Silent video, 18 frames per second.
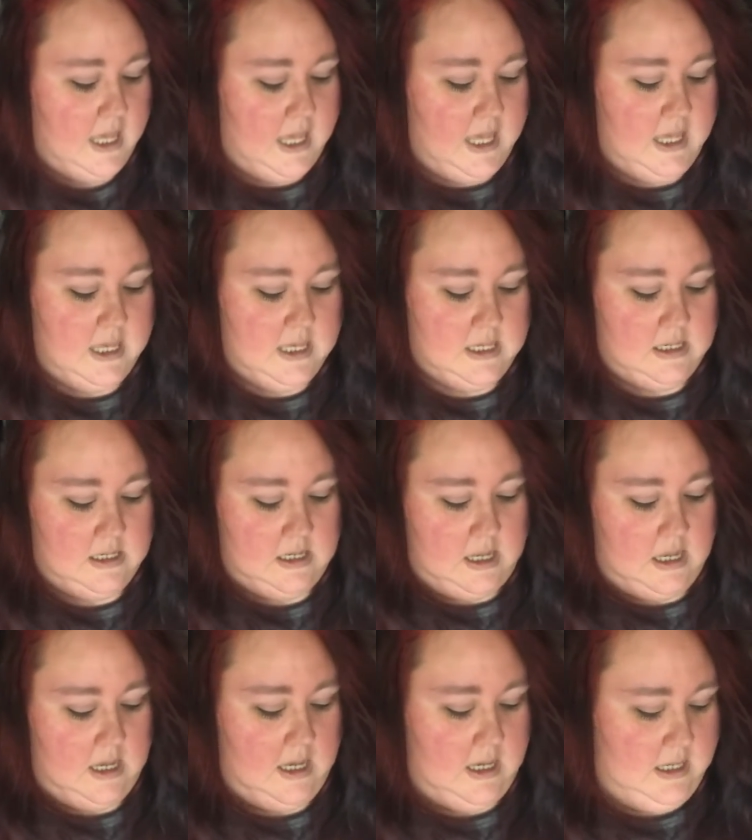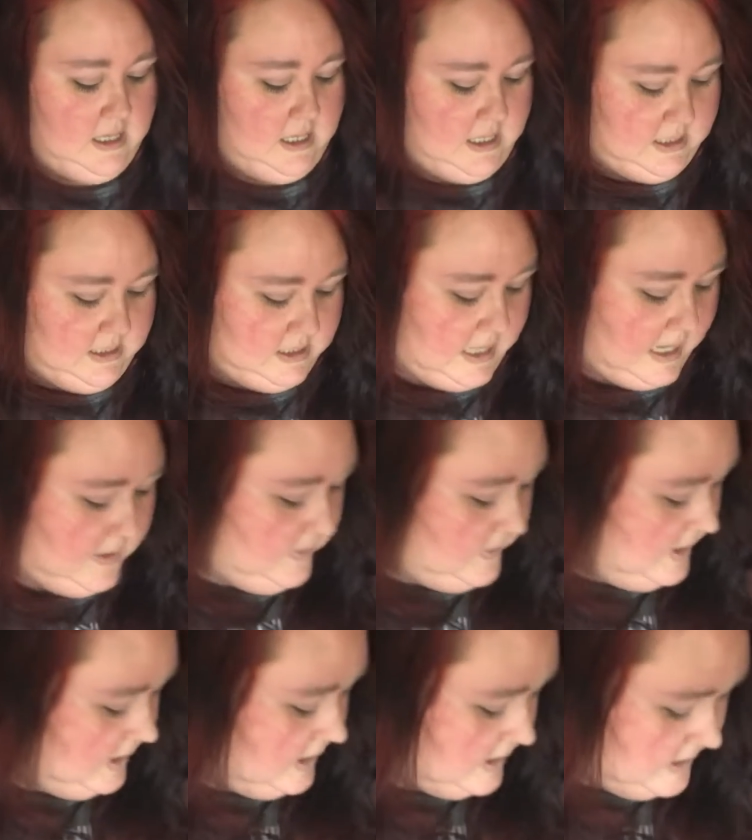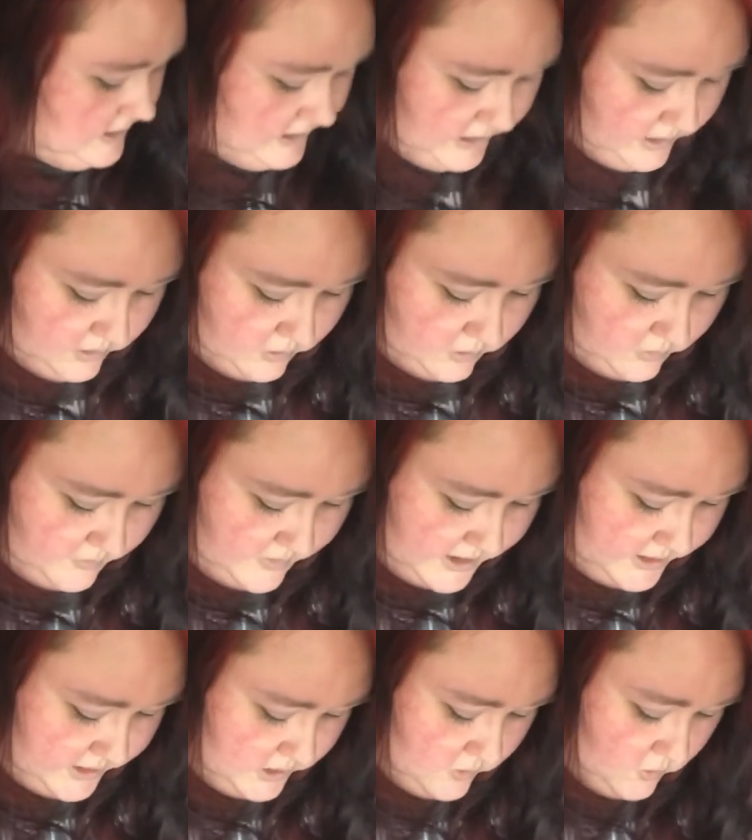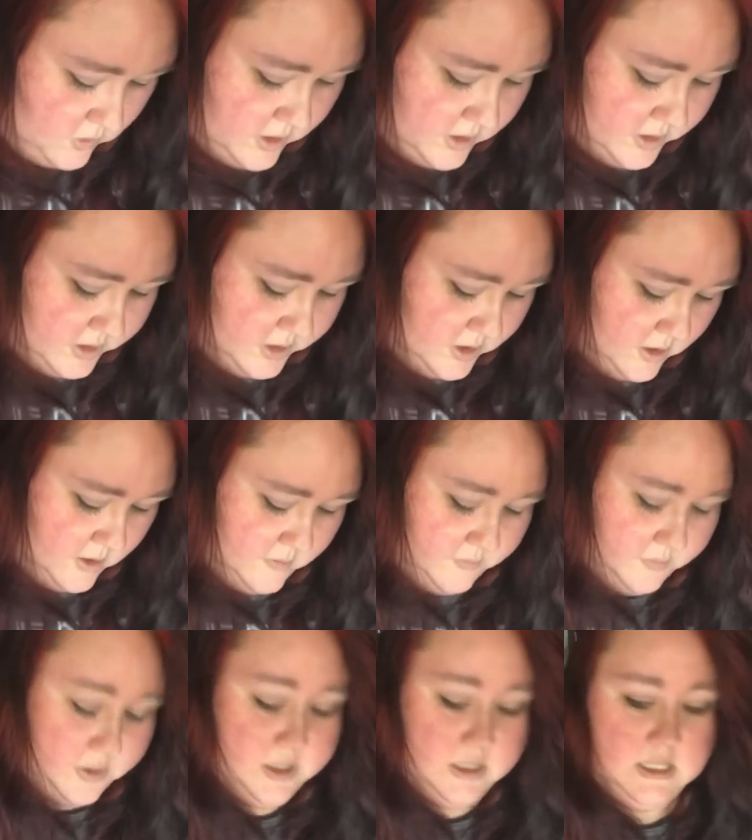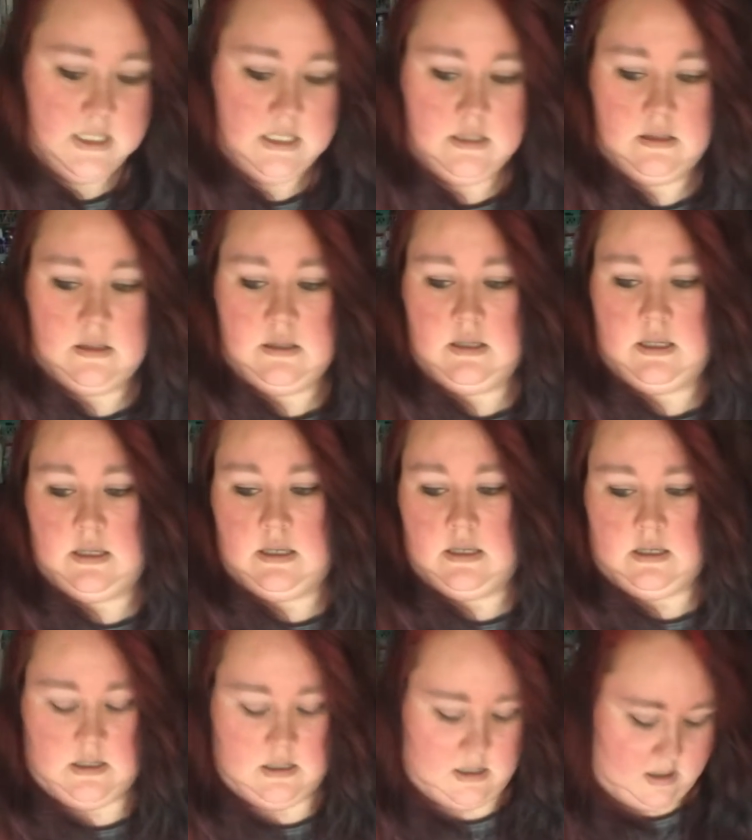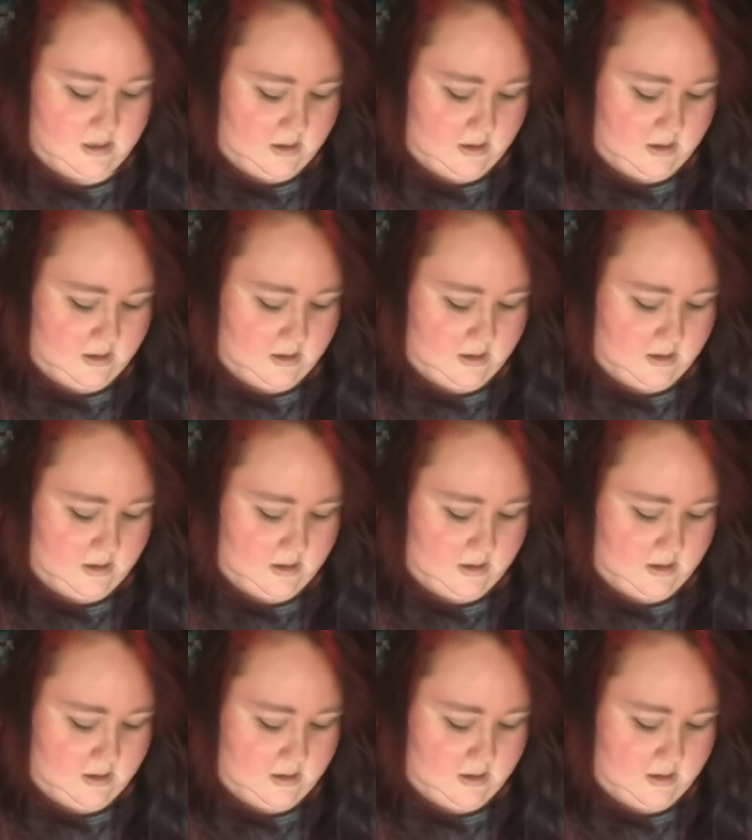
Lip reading: and I think until my stores start putting in the